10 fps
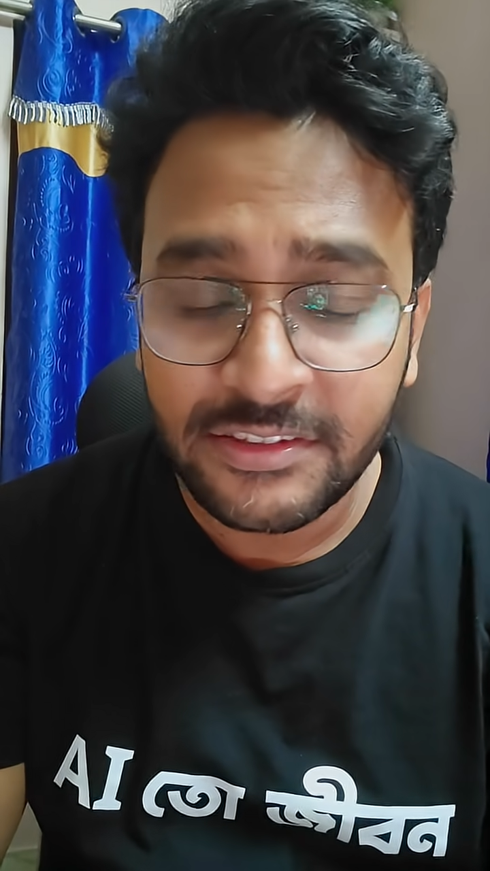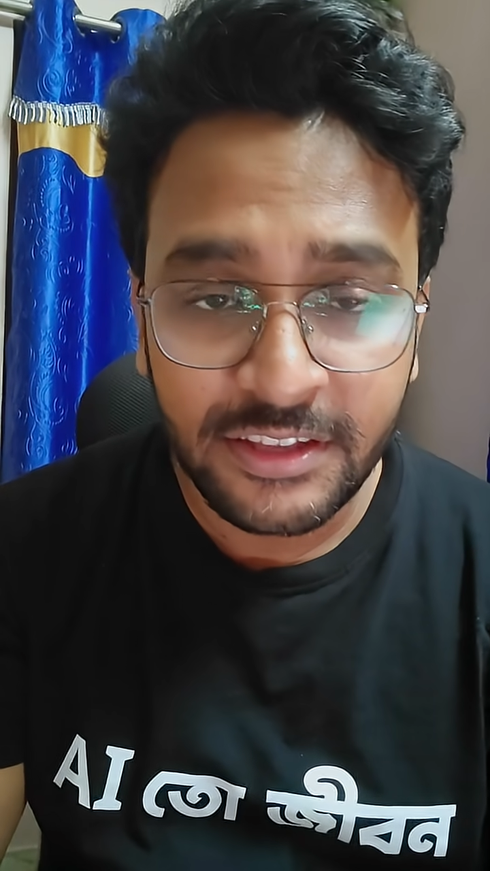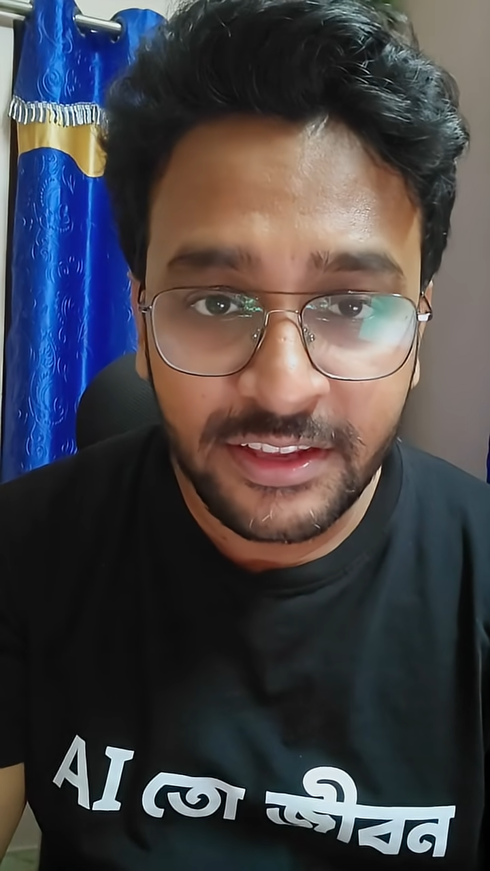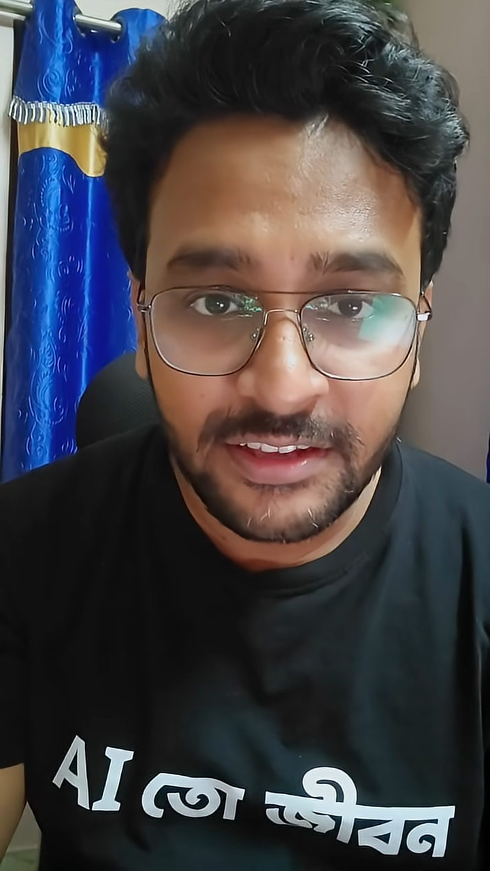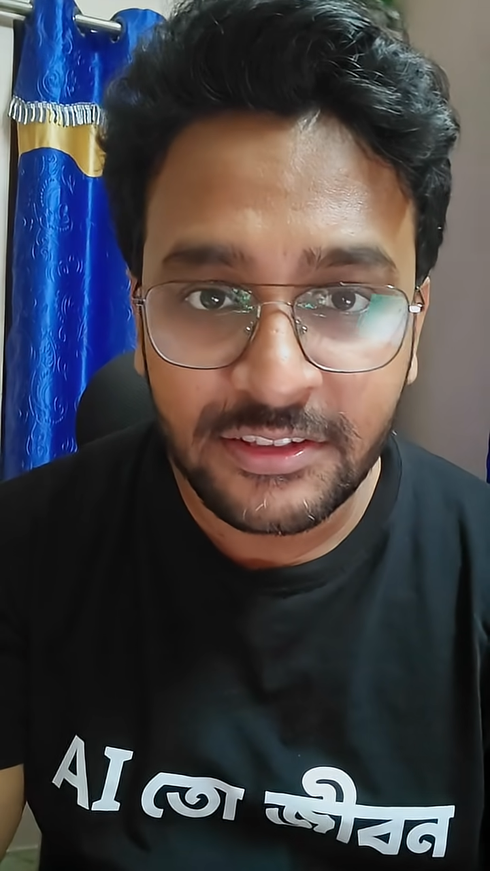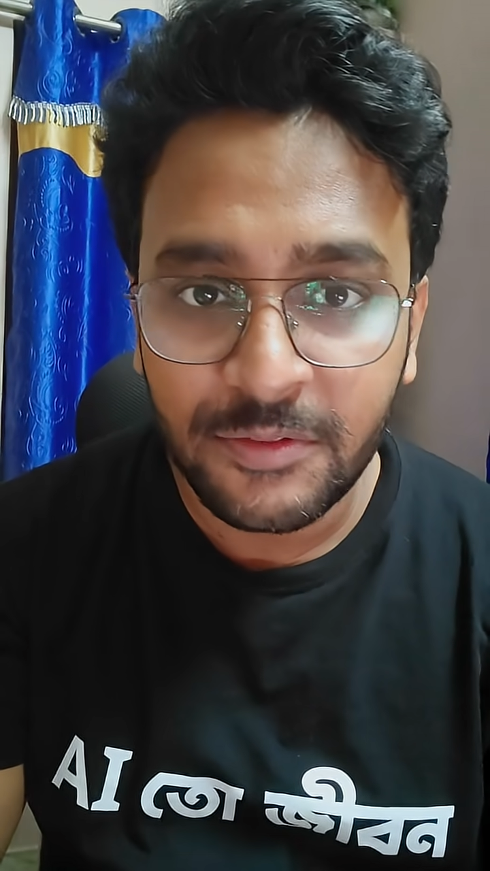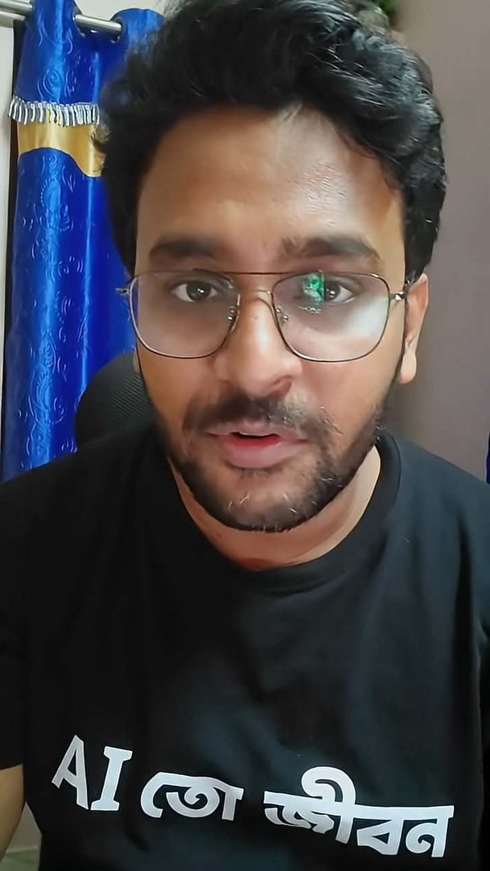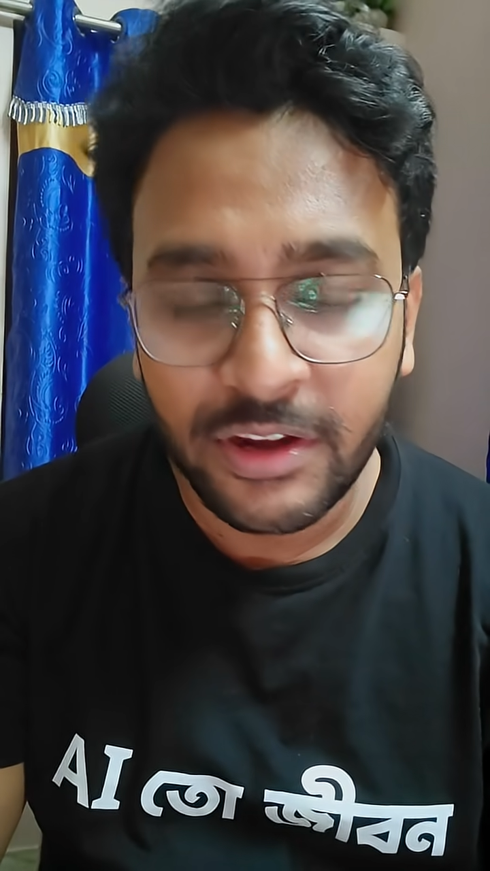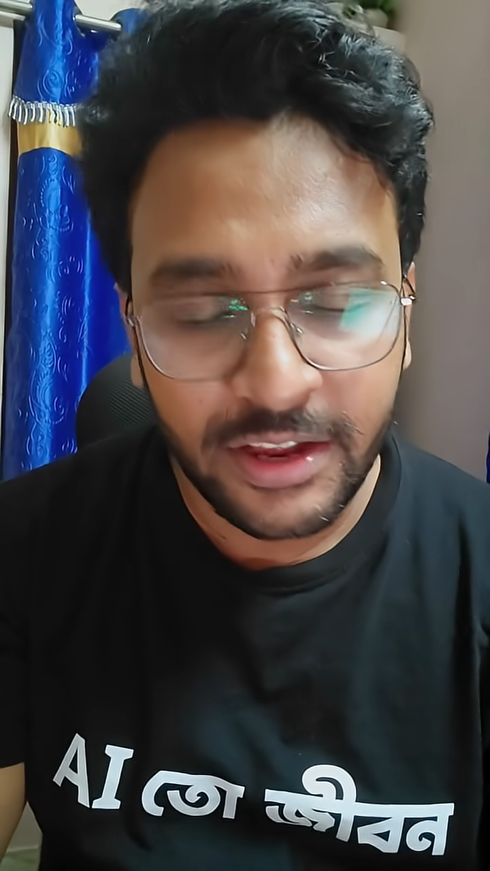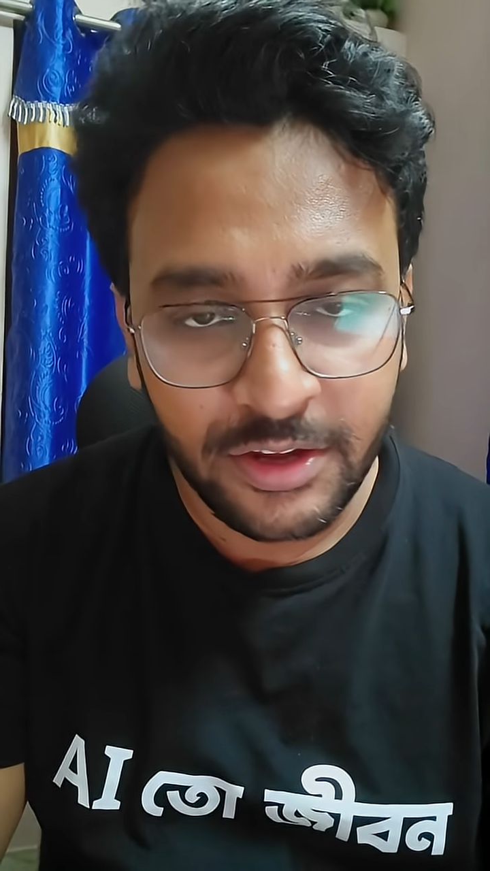seriously
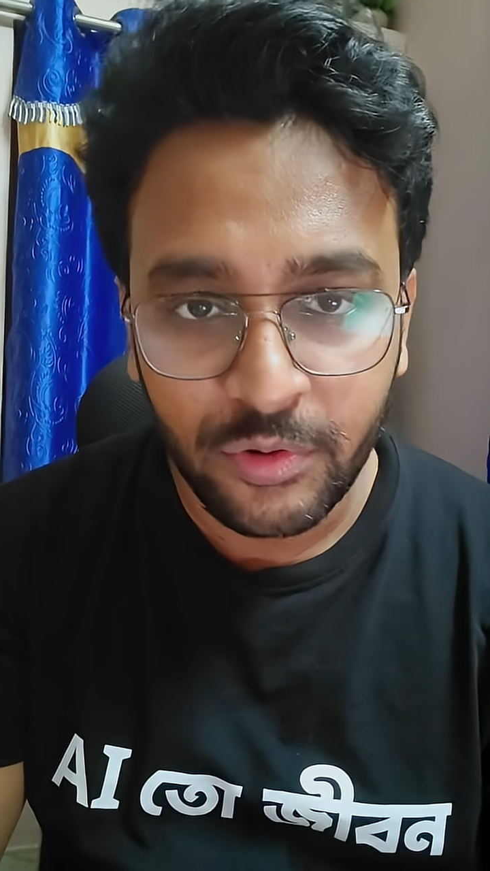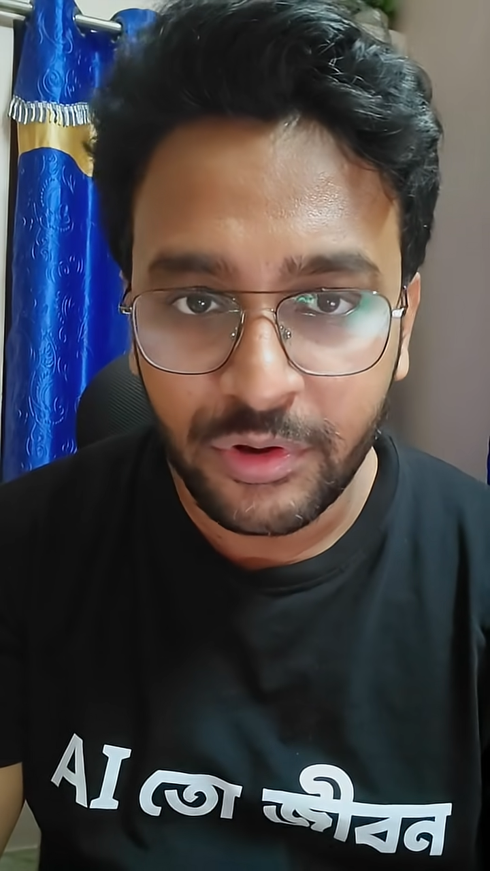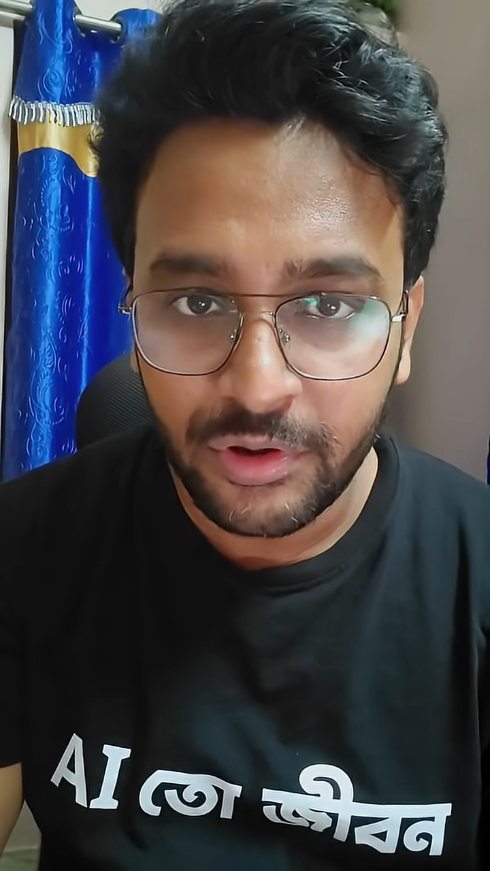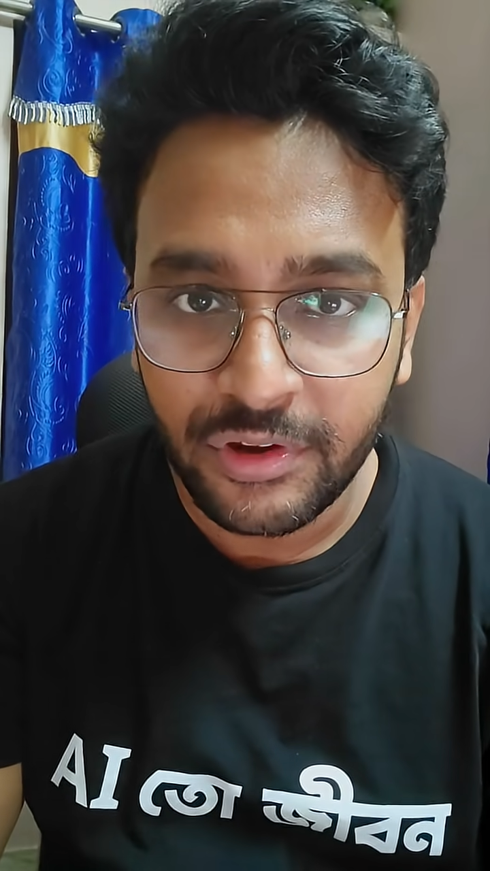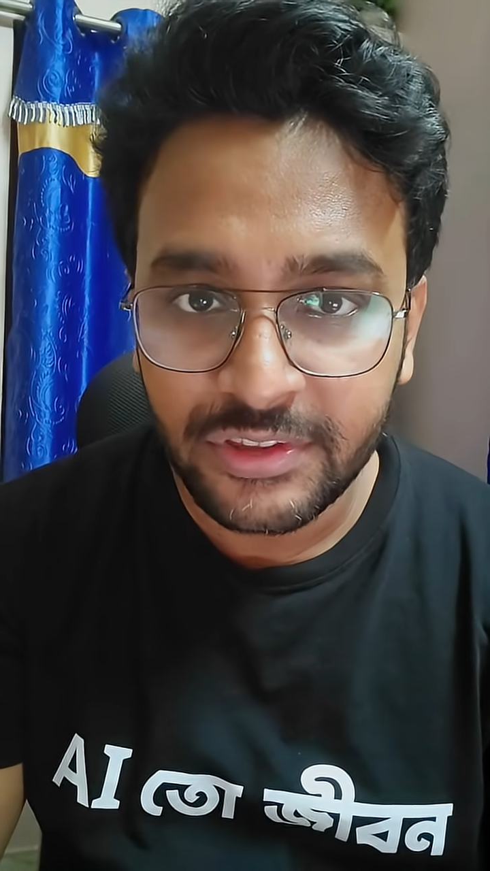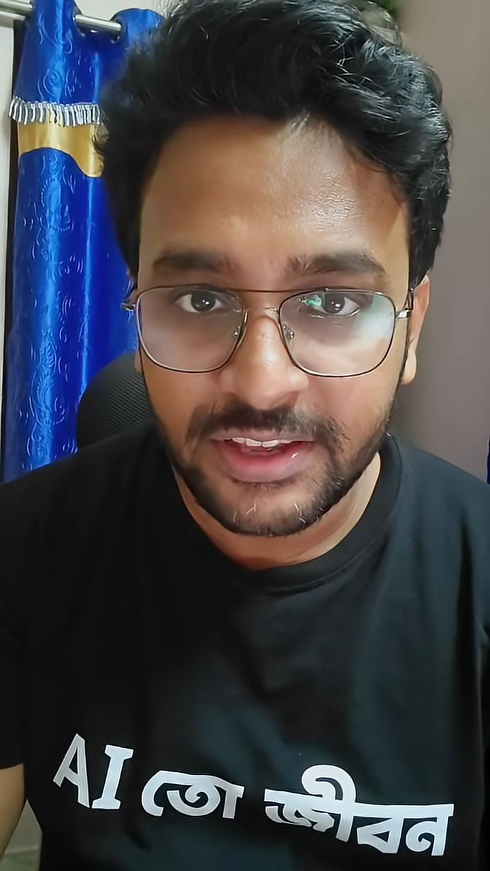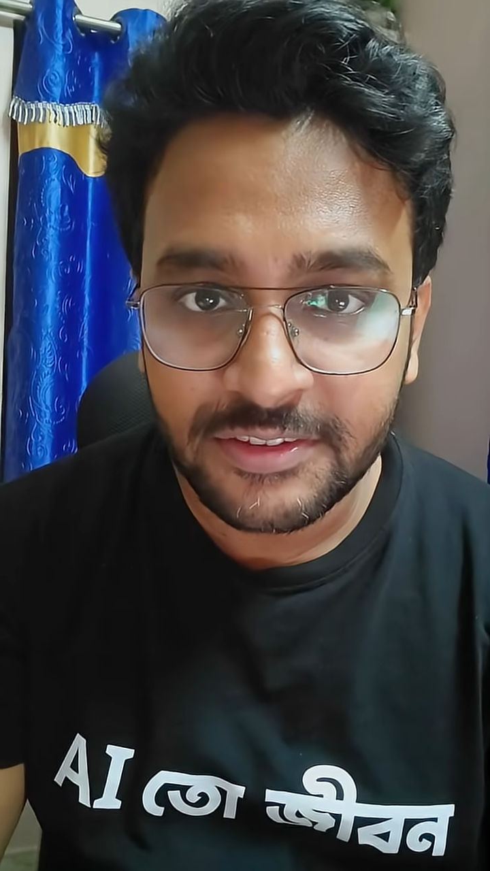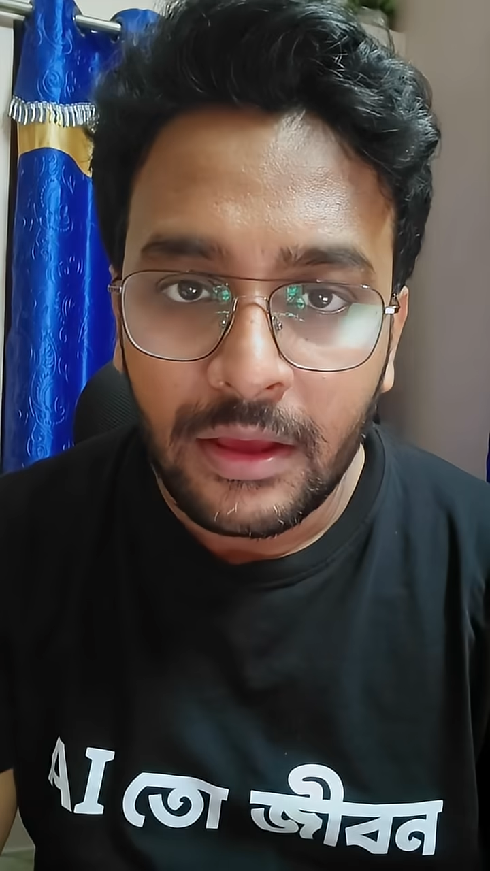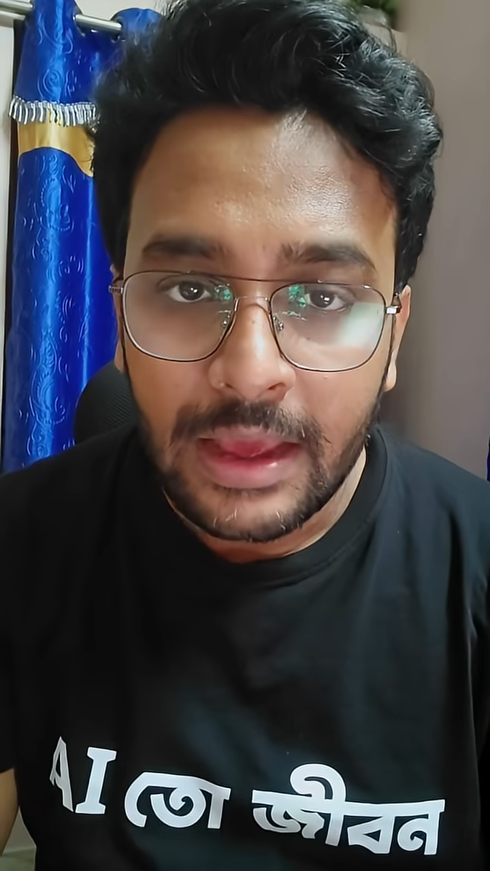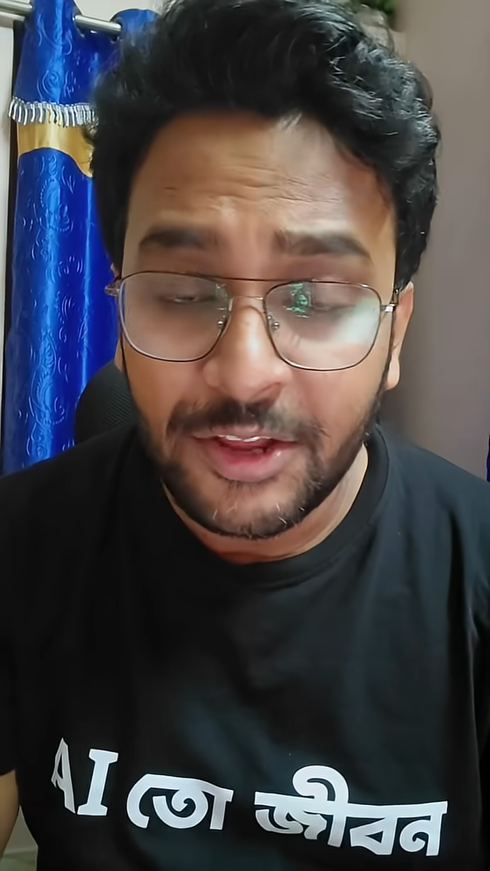for GATE twenty twenty-six.